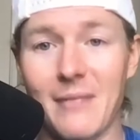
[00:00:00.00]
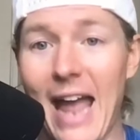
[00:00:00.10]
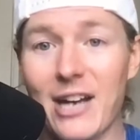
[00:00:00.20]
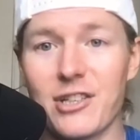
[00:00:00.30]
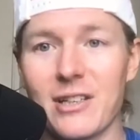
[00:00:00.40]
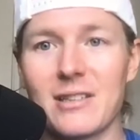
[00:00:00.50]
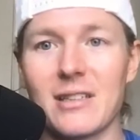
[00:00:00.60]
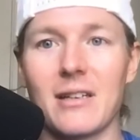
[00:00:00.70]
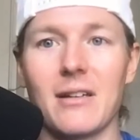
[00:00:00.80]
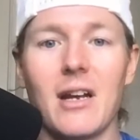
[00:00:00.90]
anxious
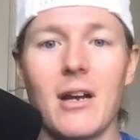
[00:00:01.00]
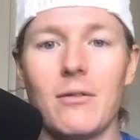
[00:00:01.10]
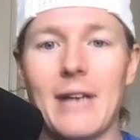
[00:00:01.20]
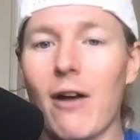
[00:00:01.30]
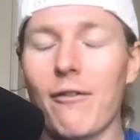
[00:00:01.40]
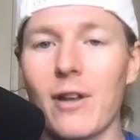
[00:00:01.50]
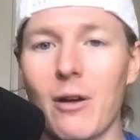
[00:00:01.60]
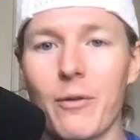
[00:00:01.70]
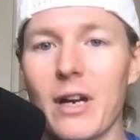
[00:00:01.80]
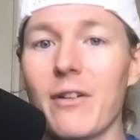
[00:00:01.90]
and doubtful that
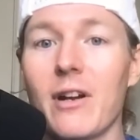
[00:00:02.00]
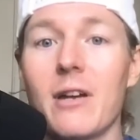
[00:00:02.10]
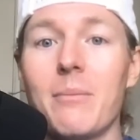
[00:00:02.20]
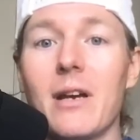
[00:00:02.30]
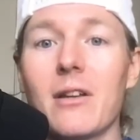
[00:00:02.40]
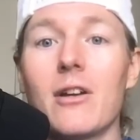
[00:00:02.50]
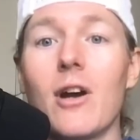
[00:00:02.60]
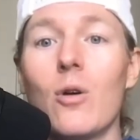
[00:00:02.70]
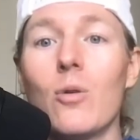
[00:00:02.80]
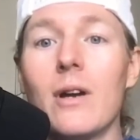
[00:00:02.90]
we're even going to be able to
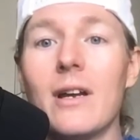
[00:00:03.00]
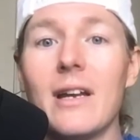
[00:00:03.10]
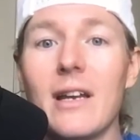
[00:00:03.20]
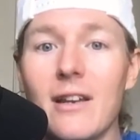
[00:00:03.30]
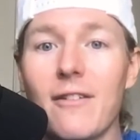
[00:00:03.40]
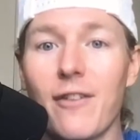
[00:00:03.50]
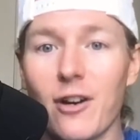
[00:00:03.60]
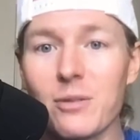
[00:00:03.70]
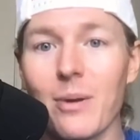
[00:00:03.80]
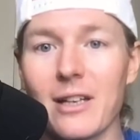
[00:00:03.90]
go in the
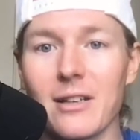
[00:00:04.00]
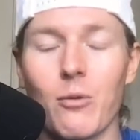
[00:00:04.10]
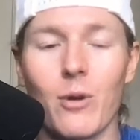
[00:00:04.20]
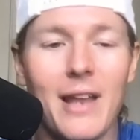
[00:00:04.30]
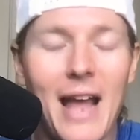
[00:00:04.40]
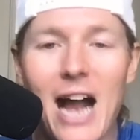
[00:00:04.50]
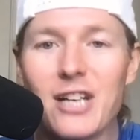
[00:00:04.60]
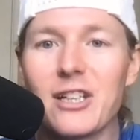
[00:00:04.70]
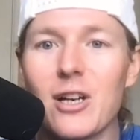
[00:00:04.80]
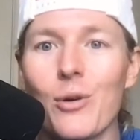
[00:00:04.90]
first place. Like, were they
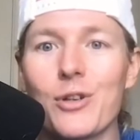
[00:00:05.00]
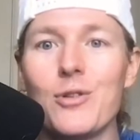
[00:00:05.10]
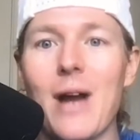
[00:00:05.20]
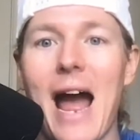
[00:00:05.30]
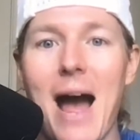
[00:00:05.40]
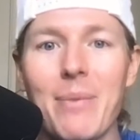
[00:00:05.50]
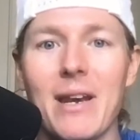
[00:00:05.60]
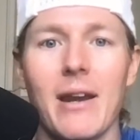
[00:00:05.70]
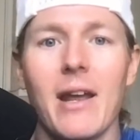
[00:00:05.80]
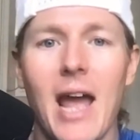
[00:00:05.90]
actually going to
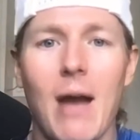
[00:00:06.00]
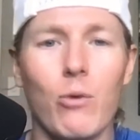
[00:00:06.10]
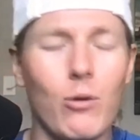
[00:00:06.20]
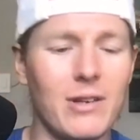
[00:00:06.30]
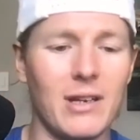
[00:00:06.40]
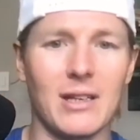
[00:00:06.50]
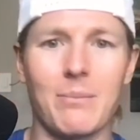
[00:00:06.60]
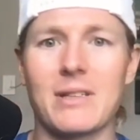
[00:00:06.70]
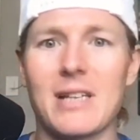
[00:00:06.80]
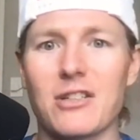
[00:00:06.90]
happen? And what would the
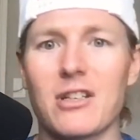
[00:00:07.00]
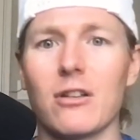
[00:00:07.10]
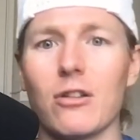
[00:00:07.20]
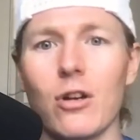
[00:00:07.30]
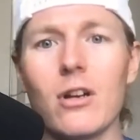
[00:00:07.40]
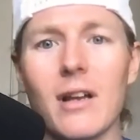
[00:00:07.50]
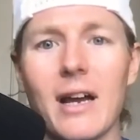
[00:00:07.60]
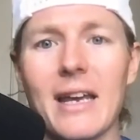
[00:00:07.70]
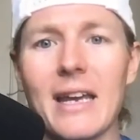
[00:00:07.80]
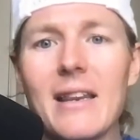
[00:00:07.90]
Olympics actually look
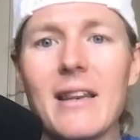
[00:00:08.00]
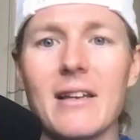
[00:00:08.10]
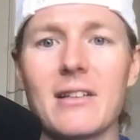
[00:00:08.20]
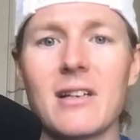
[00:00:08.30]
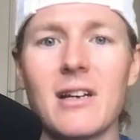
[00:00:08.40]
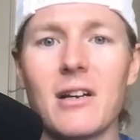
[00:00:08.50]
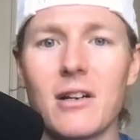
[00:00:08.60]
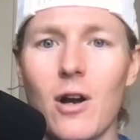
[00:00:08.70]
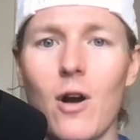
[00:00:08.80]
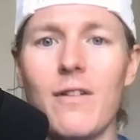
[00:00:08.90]
like in this
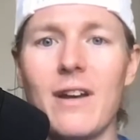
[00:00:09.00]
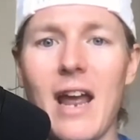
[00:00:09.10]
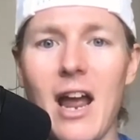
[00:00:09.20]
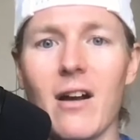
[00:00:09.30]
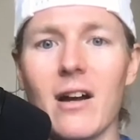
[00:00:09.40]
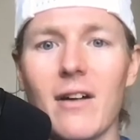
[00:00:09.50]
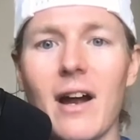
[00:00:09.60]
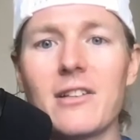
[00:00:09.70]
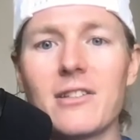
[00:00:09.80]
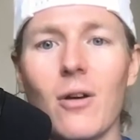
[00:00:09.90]
COVID era,
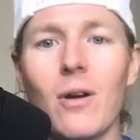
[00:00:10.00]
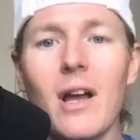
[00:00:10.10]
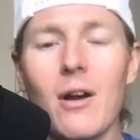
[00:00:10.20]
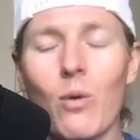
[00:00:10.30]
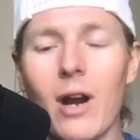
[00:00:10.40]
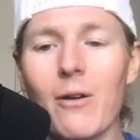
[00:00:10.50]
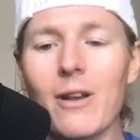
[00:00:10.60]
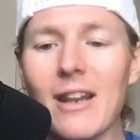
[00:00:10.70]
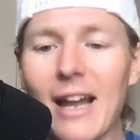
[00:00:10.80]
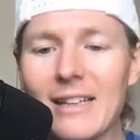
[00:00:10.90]
right? So what I would
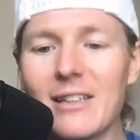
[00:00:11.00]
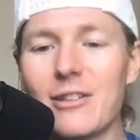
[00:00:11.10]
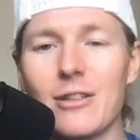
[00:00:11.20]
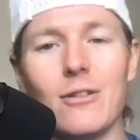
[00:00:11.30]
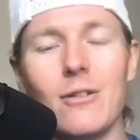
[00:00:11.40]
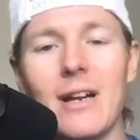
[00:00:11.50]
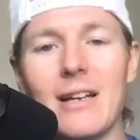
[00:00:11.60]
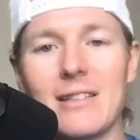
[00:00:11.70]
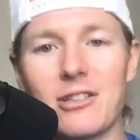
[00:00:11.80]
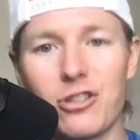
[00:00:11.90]
like to do
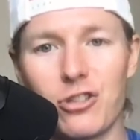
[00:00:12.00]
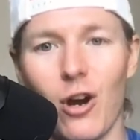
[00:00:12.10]
is